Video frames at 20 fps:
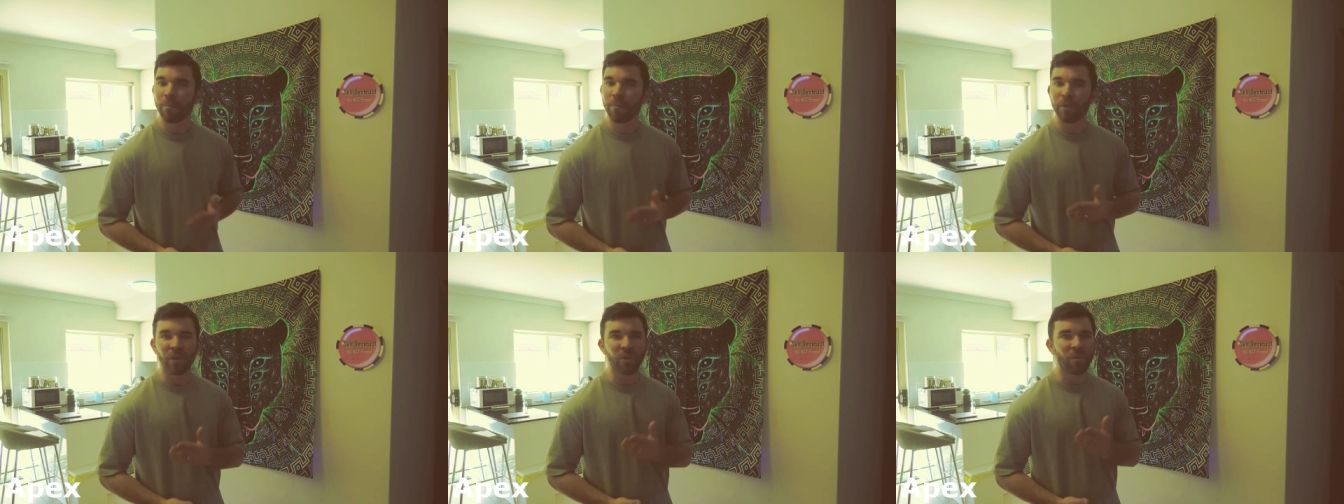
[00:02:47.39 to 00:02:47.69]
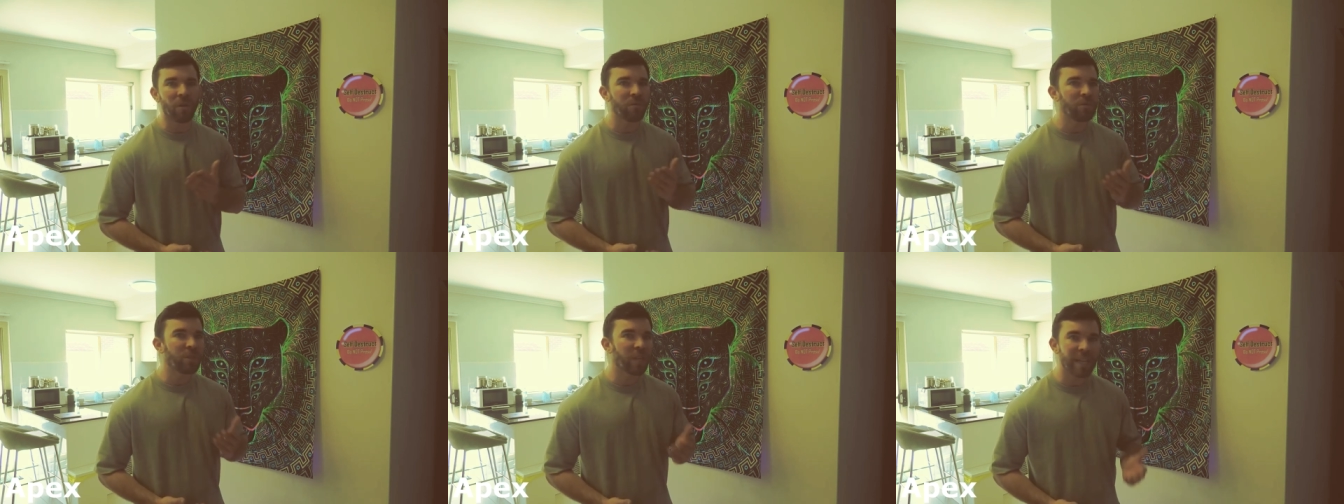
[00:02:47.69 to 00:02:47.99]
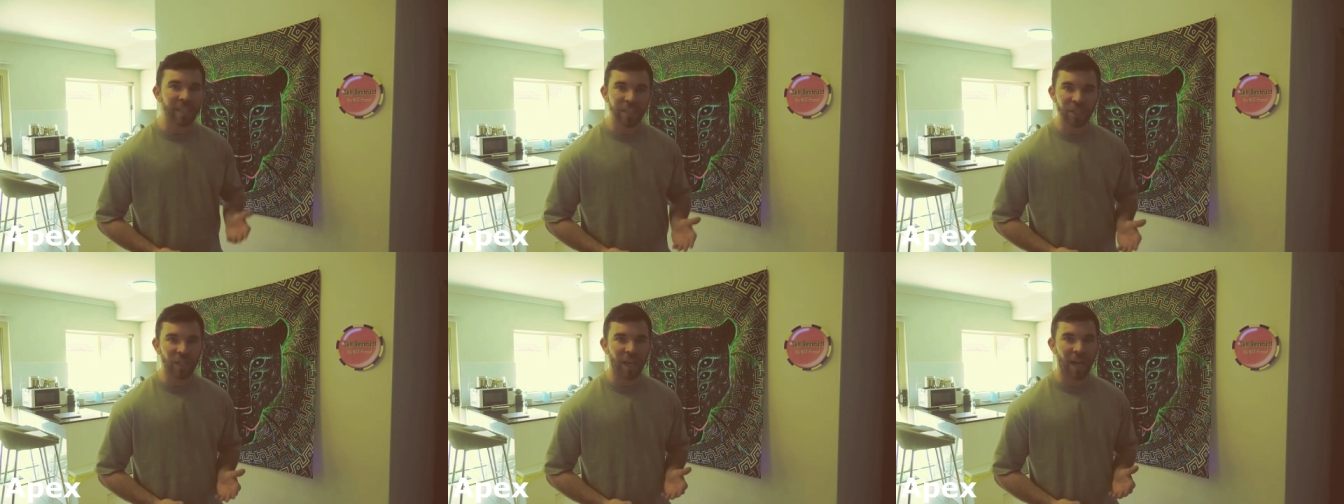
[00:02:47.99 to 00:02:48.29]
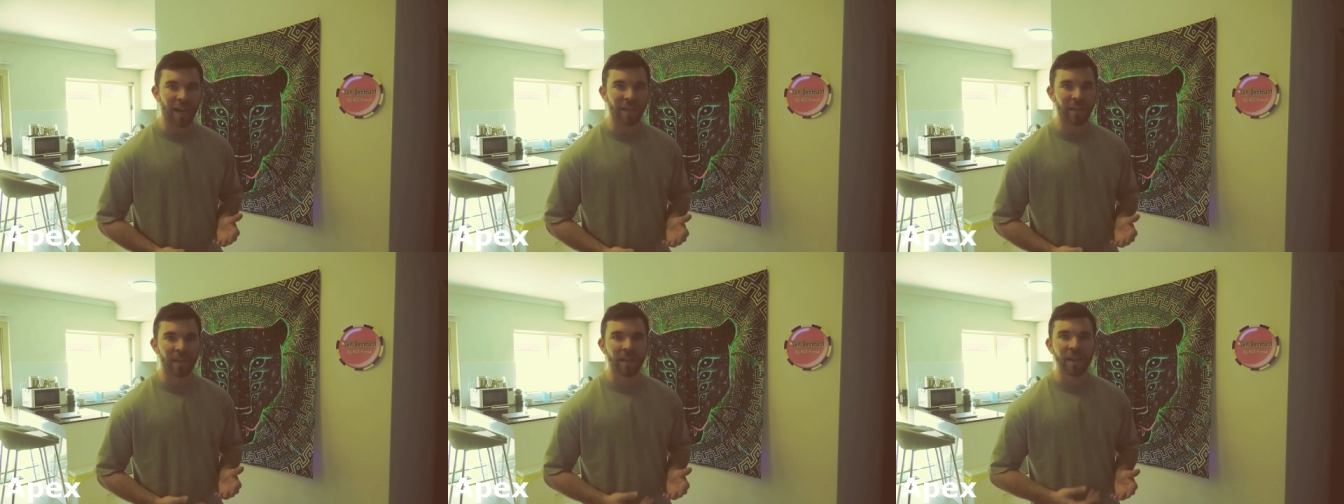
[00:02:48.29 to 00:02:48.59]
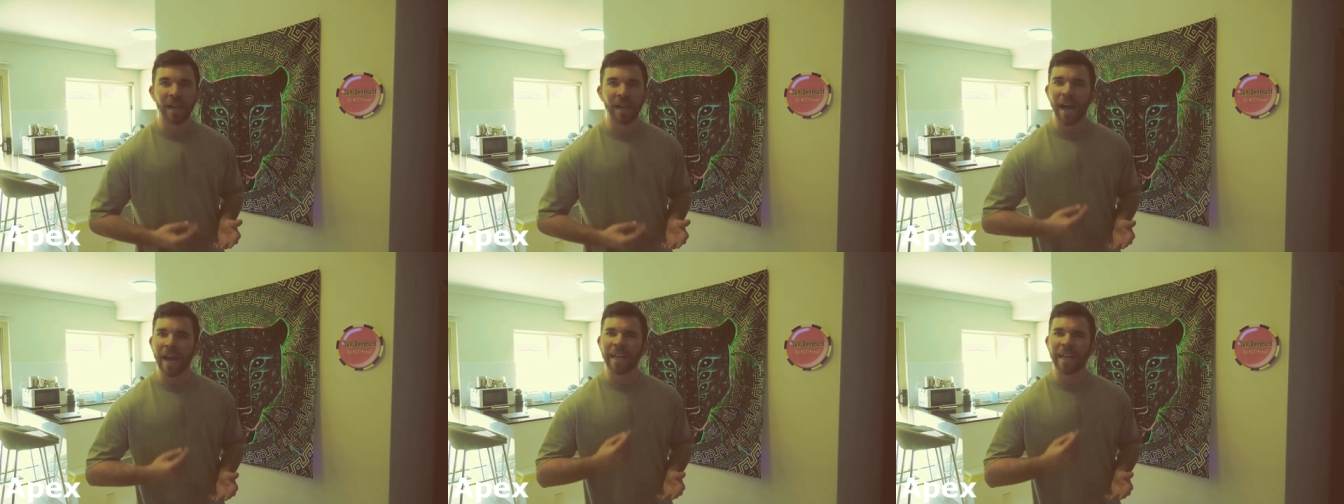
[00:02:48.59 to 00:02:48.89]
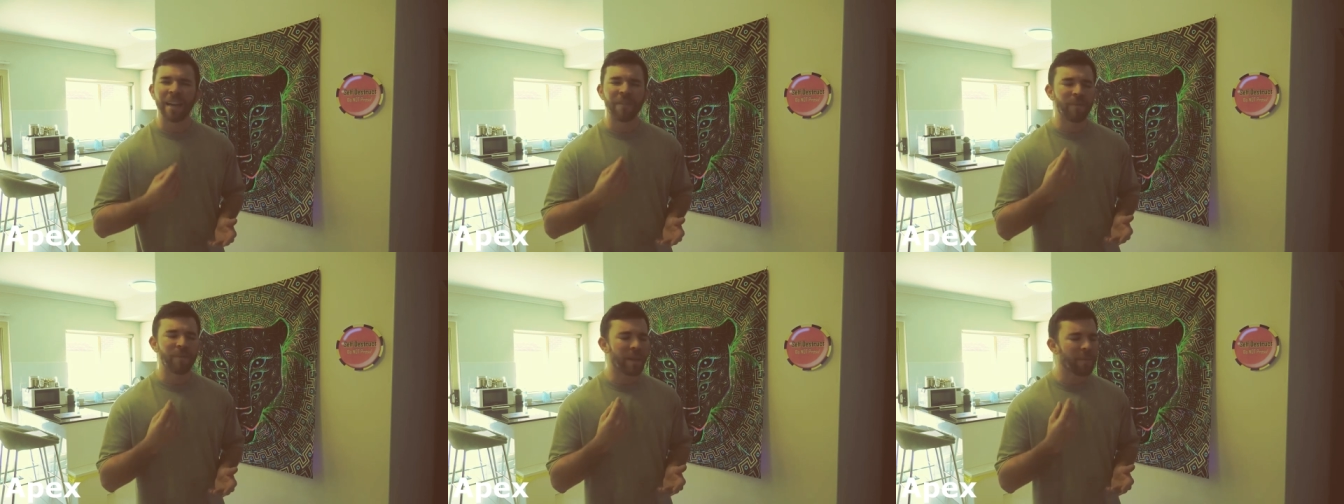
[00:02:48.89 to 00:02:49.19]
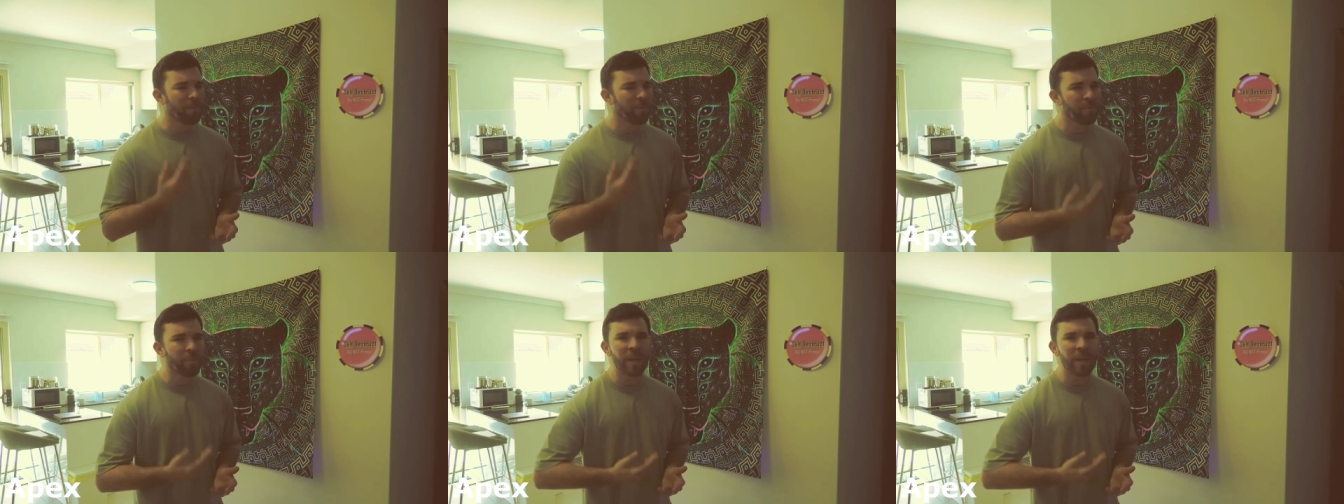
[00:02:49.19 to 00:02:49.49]
But you all changed that and gave me a
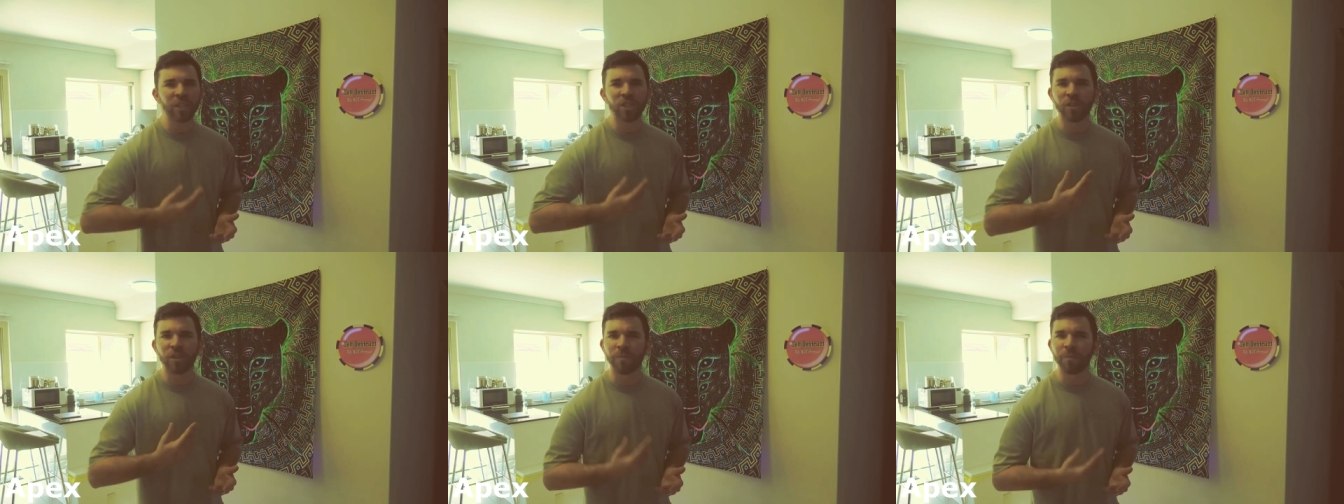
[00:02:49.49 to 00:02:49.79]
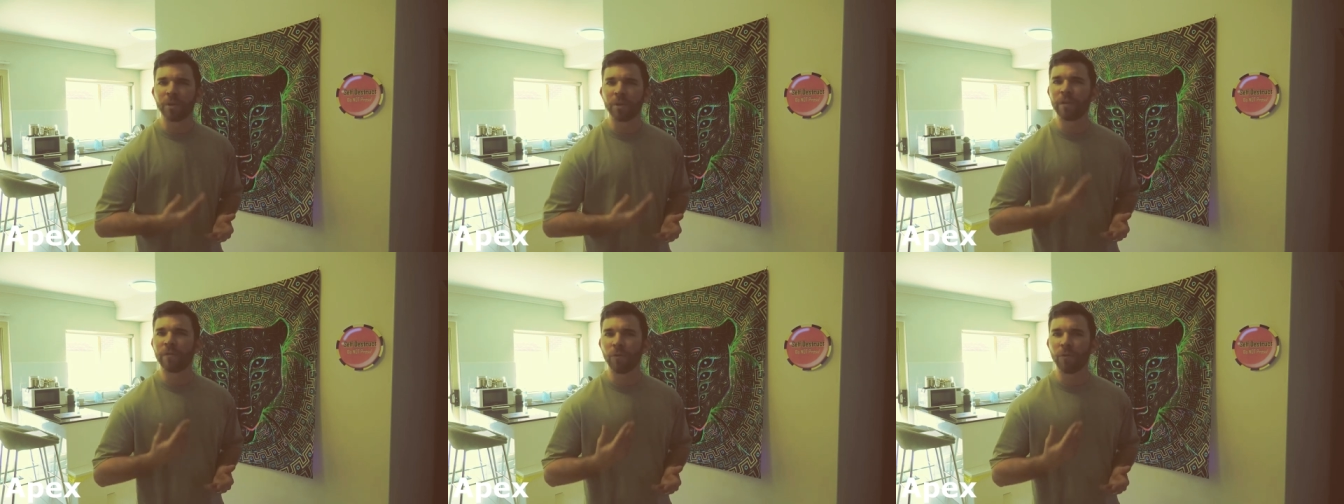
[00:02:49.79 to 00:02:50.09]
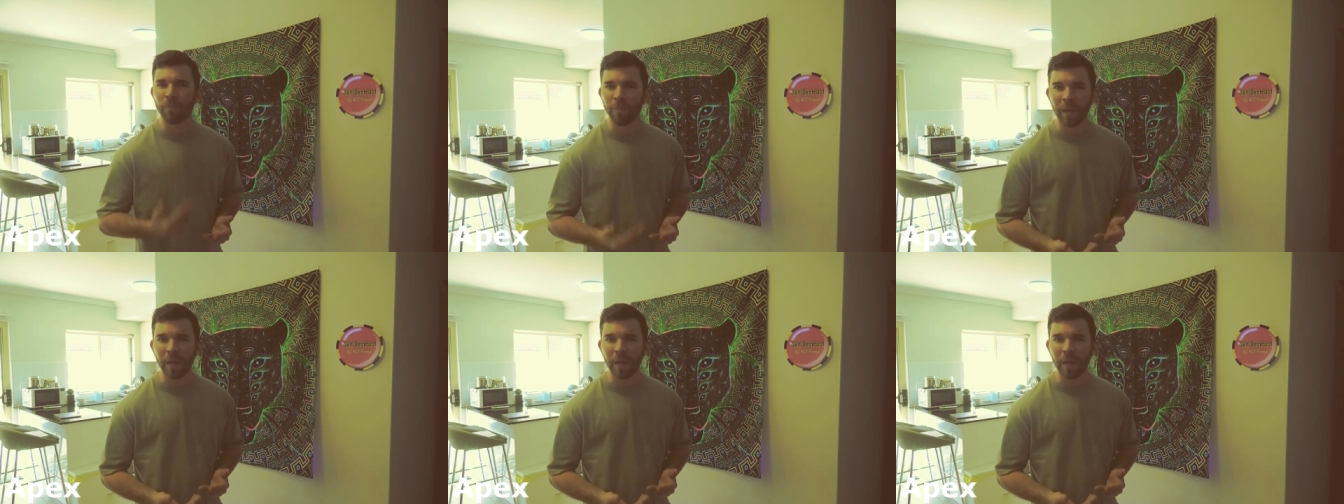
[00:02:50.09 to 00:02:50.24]
bunch of beautiful